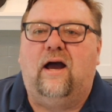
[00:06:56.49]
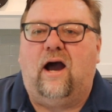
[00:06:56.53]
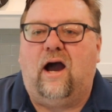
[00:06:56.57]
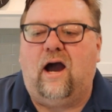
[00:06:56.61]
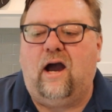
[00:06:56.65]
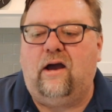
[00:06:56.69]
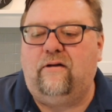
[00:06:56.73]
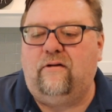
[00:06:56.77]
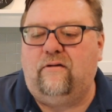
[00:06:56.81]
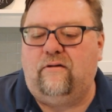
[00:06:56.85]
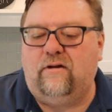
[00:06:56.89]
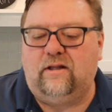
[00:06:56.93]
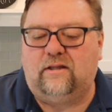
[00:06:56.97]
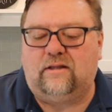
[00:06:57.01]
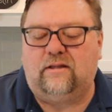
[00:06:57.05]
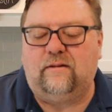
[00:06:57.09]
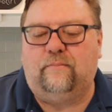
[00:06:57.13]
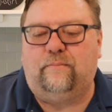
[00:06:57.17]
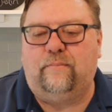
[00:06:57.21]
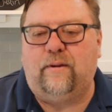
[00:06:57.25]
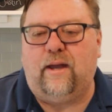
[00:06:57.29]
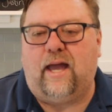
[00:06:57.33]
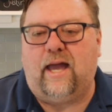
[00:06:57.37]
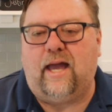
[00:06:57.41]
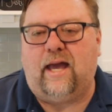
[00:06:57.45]
underneath the
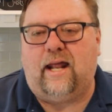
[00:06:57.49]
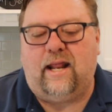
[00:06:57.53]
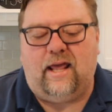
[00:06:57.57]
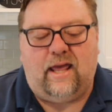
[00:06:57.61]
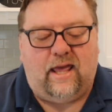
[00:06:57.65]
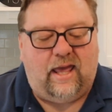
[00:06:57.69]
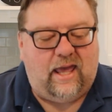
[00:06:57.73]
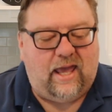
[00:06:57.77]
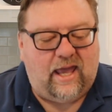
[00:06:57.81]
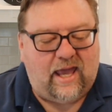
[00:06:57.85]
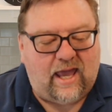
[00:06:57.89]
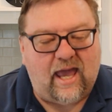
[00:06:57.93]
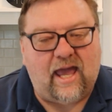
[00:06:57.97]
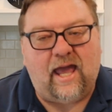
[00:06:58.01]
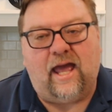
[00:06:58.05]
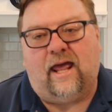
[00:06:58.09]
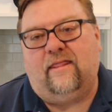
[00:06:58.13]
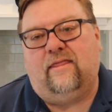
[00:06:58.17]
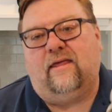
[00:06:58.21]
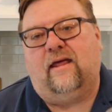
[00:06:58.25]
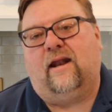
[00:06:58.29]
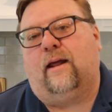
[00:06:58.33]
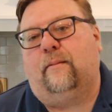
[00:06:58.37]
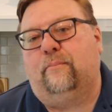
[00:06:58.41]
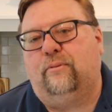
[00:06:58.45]
bed, and
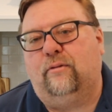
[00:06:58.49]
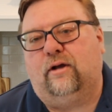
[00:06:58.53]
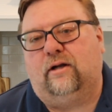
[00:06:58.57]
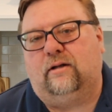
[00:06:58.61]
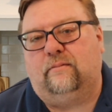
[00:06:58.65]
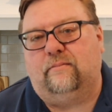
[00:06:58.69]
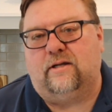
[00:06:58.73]
then I plugged